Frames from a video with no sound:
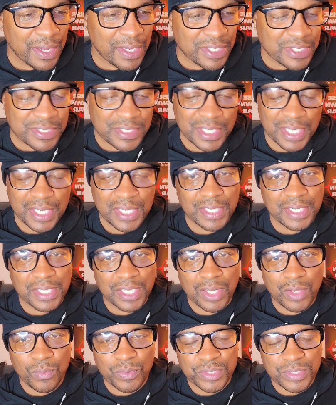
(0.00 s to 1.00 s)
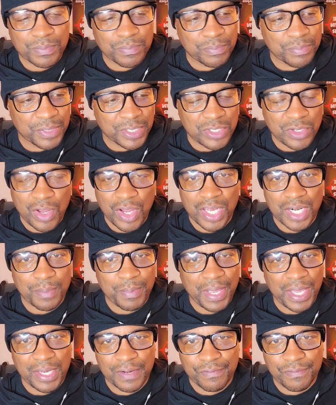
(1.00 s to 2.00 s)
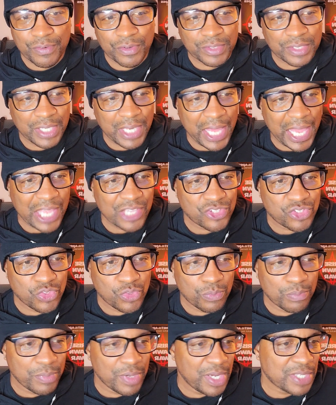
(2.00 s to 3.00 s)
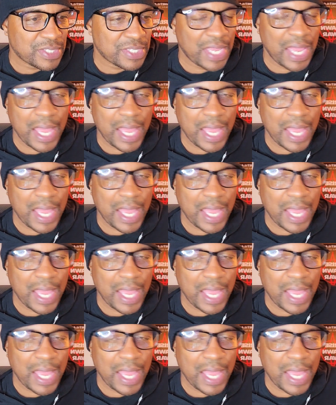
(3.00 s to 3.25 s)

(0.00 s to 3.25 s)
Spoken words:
He said Canelo was been talking about him for the last 2 months.